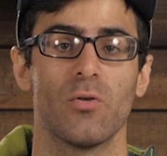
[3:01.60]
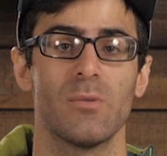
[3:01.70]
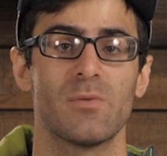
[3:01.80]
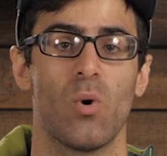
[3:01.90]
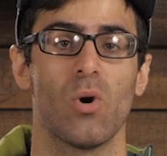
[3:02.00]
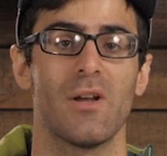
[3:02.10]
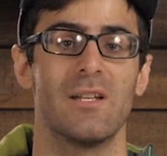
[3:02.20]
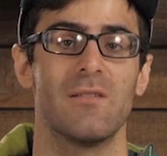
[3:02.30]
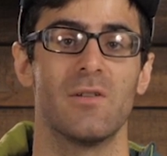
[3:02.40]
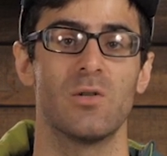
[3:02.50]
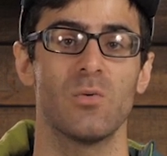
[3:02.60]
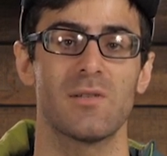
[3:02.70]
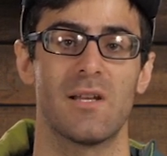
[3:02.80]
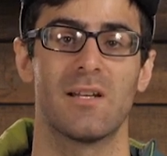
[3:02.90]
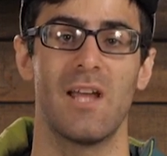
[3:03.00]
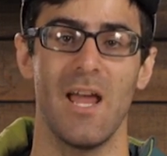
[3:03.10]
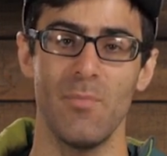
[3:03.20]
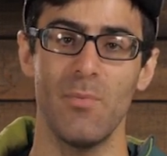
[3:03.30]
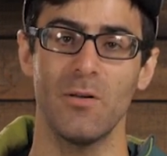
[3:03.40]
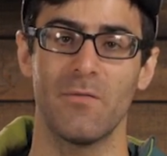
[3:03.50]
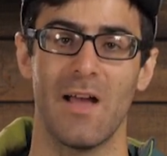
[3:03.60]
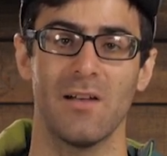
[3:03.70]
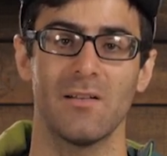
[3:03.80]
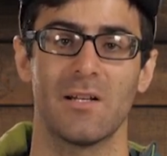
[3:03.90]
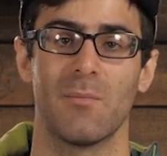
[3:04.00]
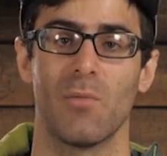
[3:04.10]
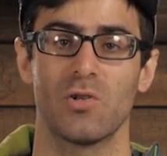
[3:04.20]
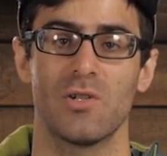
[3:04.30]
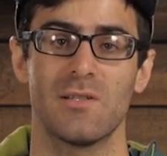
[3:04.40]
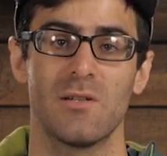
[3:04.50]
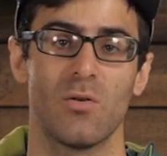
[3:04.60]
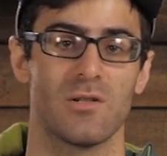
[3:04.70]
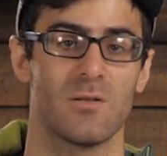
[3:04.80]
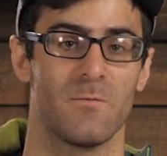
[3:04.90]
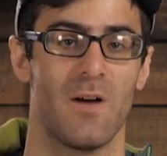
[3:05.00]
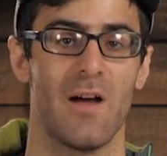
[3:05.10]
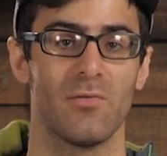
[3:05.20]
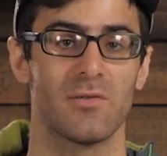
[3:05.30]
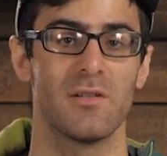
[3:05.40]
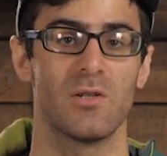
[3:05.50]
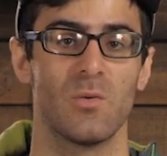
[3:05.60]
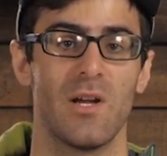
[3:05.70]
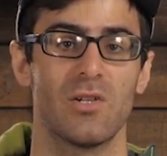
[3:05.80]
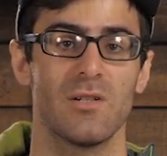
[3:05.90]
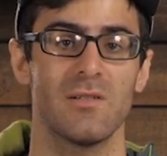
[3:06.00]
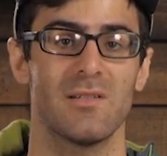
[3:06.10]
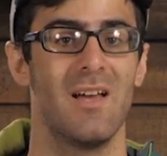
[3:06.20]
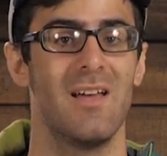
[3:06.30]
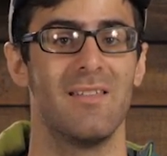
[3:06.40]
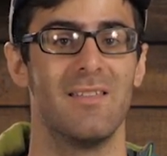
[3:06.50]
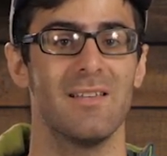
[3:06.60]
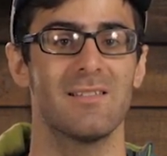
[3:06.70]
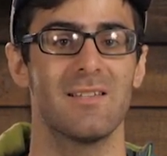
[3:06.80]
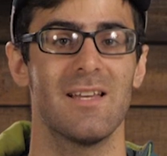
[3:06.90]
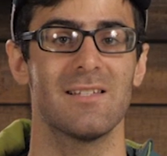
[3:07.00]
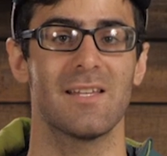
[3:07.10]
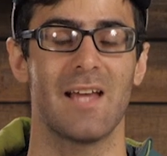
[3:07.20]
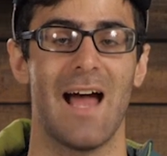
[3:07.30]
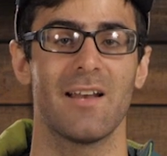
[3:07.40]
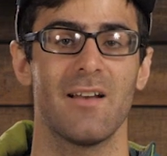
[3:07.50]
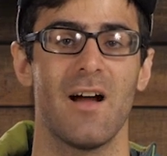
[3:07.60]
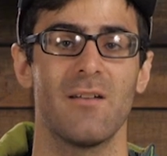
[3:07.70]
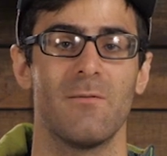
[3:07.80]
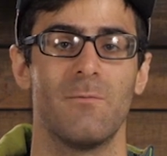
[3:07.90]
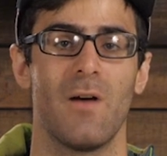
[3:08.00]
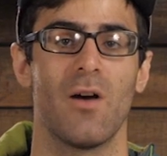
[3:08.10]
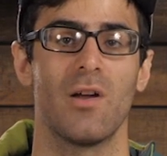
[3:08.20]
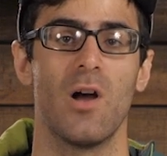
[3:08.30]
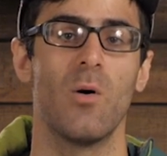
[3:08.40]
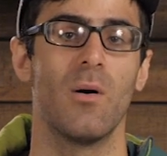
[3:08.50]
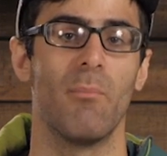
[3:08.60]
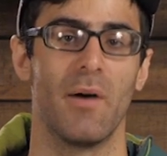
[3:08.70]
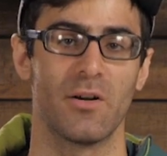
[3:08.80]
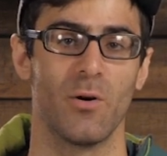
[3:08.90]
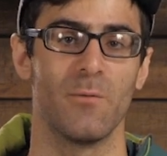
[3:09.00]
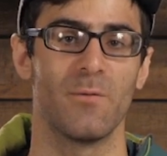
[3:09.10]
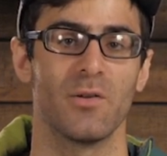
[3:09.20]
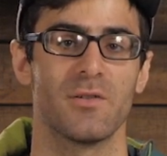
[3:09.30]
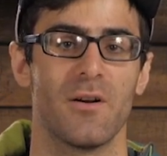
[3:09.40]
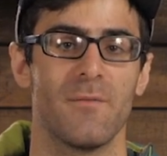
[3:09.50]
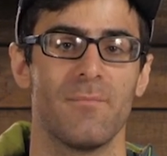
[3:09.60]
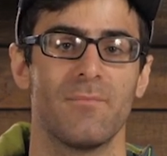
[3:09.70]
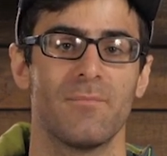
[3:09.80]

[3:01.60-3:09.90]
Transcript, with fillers: groups or individuals and capable of handling emergency or survival situations, this is the Katadyn Vario Microfilter.